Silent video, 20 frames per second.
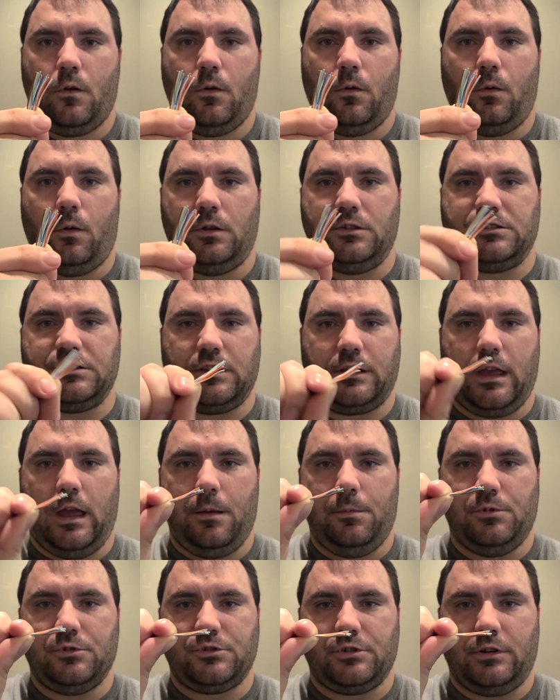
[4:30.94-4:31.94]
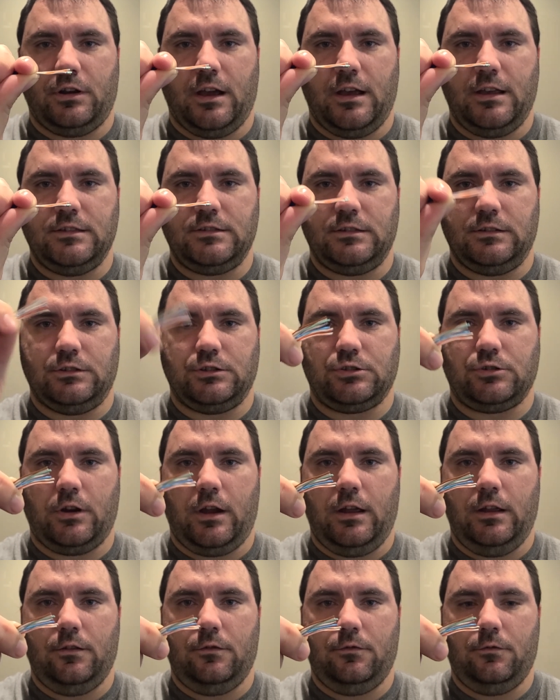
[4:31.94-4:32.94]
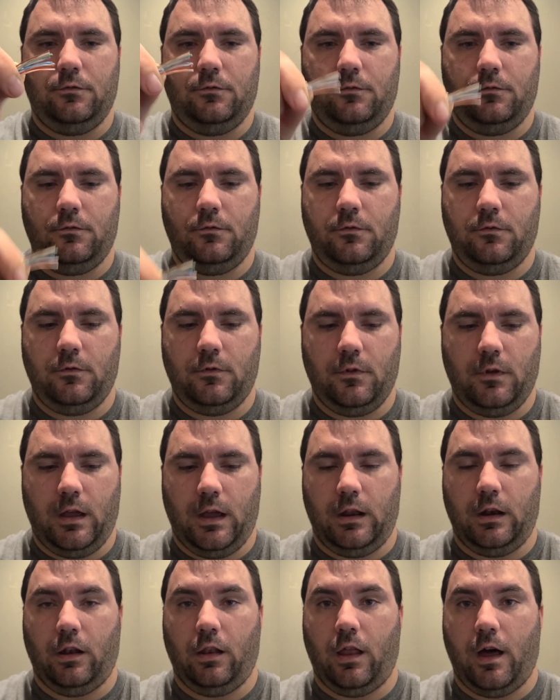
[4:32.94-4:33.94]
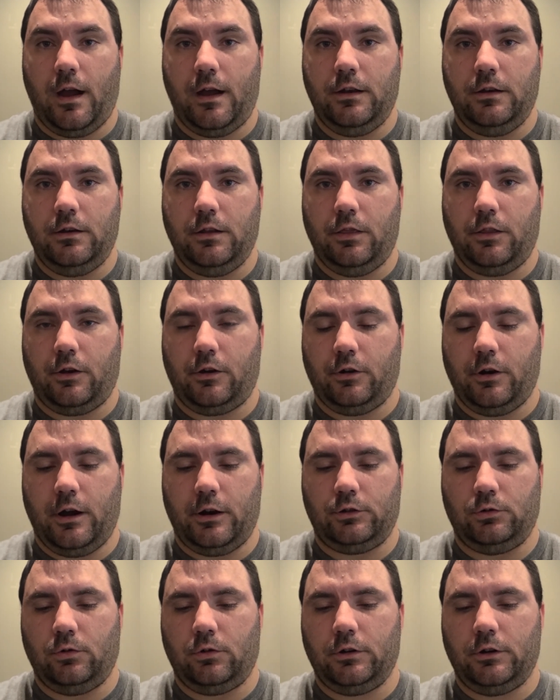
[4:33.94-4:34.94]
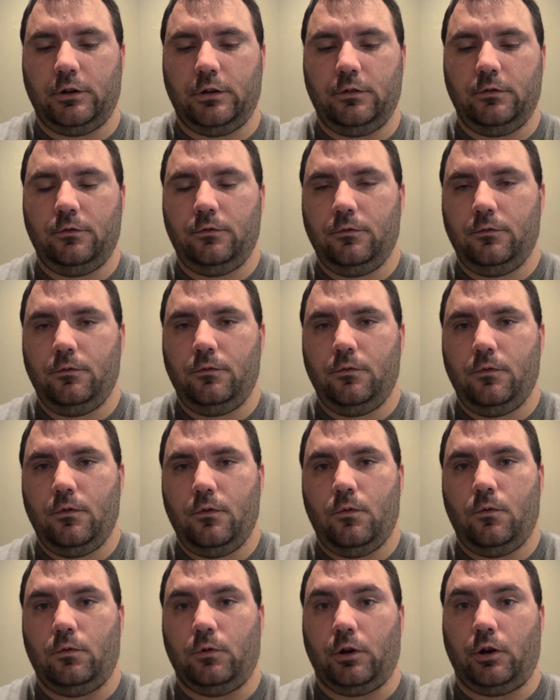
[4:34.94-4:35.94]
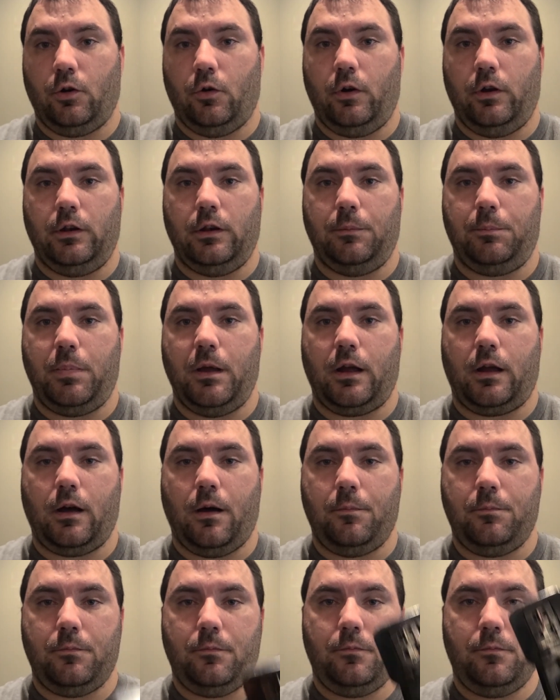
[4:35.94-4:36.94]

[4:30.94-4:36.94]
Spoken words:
Once the cables are nice and straight and aligned in the correct order, we're going to pick up